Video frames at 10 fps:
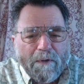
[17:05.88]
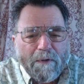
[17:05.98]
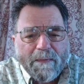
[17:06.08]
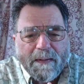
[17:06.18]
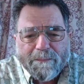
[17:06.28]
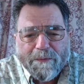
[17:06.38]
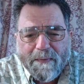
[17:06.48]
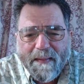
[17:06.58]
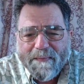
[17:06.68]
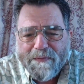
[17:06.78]
So
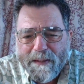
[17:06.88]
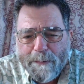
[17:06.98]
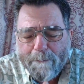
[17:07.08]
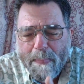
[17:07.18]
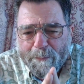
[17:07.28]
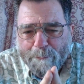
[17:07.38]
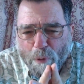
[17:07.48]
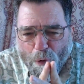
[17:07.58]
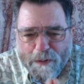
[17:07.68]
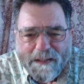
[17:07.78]
the, the, the
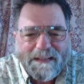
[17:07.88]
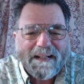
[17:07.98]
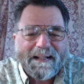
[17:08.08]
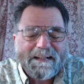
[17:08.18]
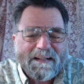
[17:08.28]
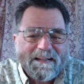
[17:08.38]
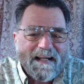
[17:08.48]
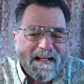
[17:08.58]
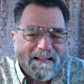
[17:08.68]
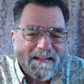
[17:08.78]
point
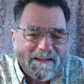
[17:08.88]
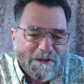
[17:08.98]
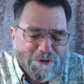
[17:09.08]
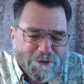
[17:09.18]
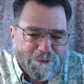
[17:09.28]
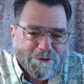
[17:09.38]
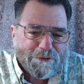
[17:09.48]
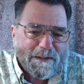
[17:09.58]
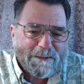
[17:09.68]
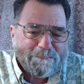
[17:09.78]
that Yeshua
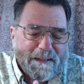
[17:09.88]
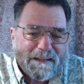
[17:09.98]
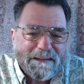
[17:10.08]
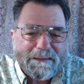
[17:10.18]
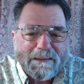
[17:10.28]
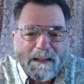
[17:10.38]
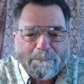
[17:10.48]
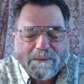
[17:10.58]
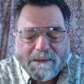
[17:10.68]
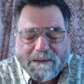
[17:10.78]
is trying to make here,
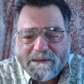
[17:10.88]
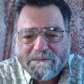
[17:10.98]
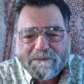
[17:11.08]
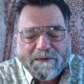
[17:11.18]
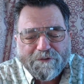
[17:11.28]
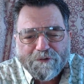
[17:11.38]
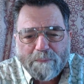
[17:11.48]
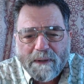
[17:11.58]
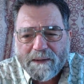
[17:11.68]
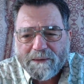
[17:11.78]
I believe, this
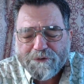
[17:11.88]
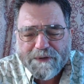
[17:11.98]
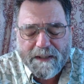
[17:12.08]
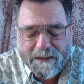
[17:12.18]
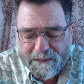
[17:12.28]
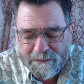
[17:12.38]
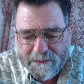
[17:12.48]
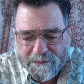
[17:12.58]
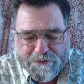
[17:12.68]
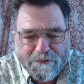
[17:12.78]
is my understanding,
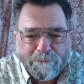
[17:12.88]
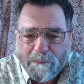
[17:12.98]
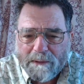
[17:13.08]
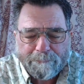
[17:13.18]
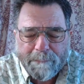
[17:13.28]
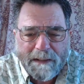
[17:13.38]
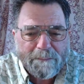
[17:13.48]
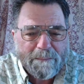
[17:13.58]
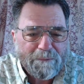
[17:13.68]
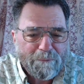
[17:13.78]
and there's
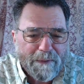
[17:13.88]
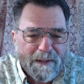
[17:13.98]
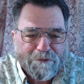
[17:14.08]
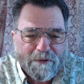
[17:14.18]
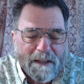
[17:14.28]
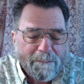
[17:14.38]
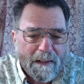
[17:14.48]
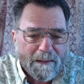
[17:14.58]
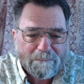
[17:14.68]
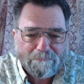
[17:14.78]
many, many ways, and I
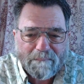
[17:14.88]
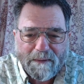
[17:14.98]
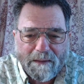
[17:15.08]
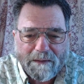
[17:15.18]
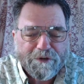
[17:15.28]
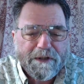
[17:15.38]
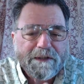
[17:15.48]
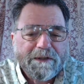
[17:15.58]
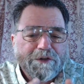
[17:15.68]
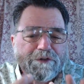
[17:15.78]
might
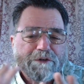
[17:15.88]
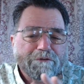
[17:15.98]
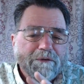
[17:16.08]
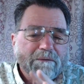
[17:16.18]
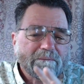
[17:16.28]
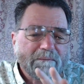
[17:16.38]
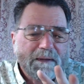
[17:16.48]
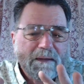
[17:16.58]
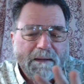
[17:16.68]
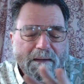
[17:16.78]
see it in a different
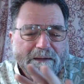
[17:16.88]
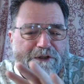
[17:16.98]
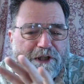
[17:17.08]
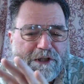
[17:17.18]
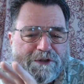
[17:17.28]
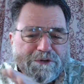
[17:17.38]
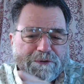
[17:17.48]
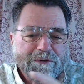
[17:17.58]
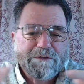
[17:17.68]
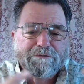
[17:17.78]

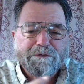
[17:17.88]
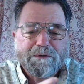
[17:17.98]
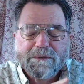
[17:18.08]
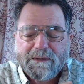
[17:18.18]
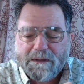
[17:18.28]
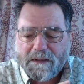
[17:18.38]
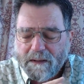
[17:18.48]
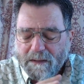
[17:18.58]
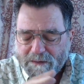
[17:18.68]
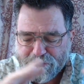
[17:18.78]
tinge or a different
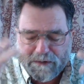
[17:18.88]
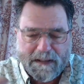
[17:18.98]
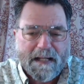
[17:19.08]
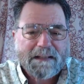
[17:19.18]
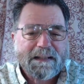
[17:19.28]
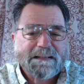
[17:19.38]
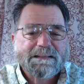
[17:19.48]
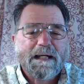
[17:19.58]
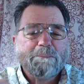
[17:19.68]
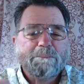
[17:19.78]
uh, slant
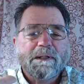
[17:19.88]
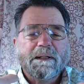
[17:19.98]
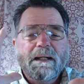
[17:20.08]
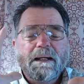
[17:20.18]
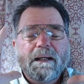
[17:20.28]
next time, but